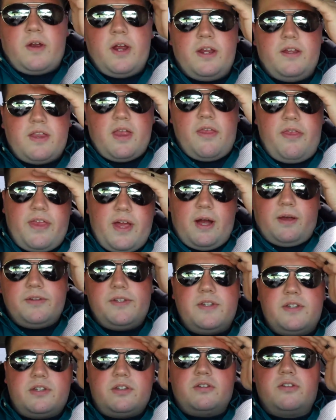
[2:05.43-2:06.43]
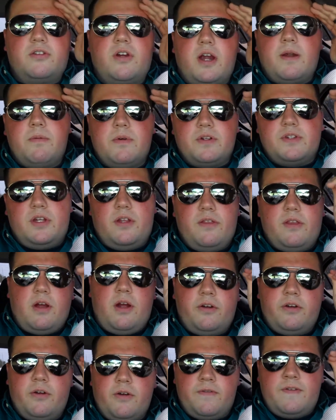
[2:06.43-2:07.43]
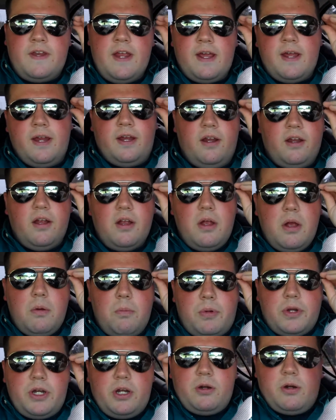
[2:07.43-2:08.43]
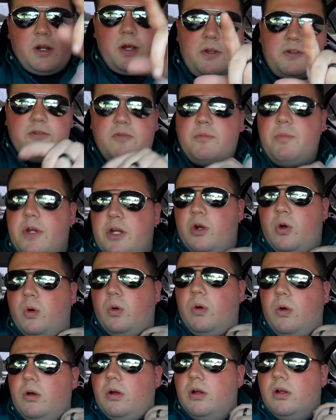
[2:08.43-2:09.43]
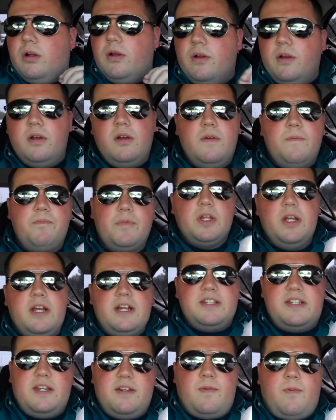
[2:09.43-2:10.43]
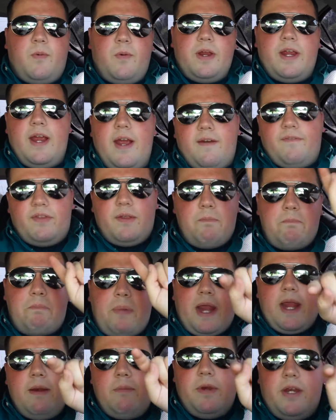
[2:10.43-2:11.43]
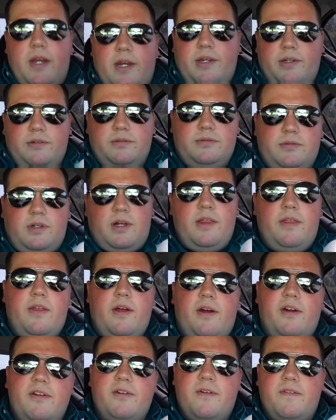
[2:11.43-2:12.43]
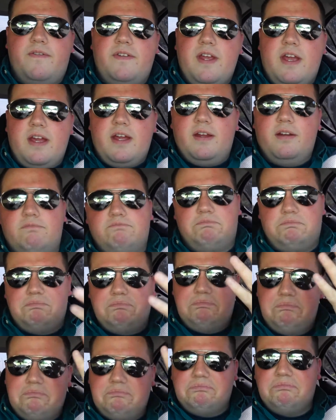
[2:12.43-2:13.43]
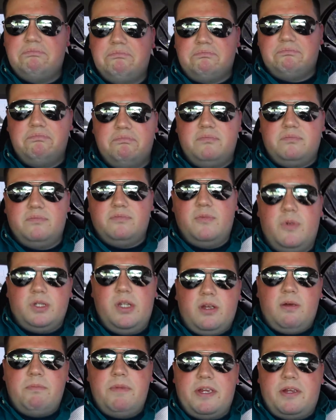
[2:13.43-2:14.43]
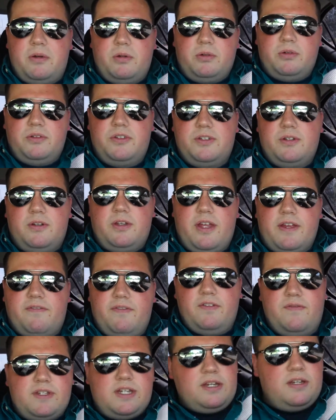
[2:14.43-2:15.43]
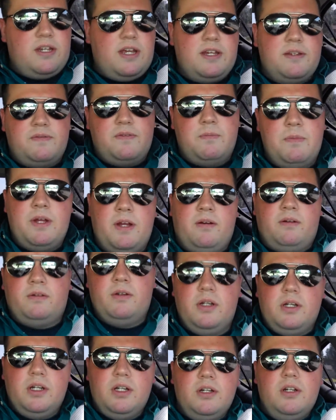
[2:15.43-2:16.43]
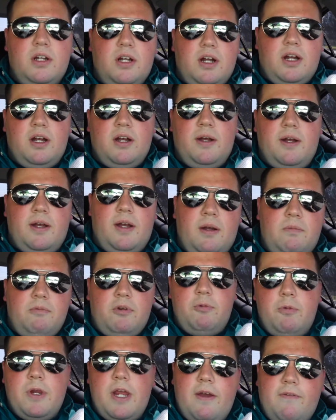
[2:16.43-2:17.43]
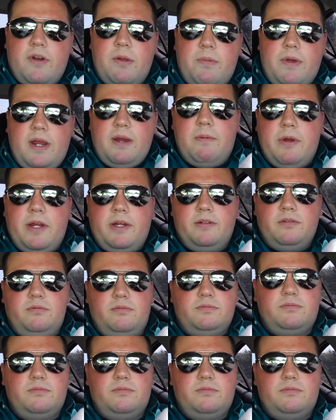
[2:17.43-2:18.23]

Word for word: Okay, the 1,000 subscribers on the 100th day. But you know what else would be cool? Is if we have the baby on the 100th day. Wouldn't that be cool? So like 15 days from now, we'd be having a baby.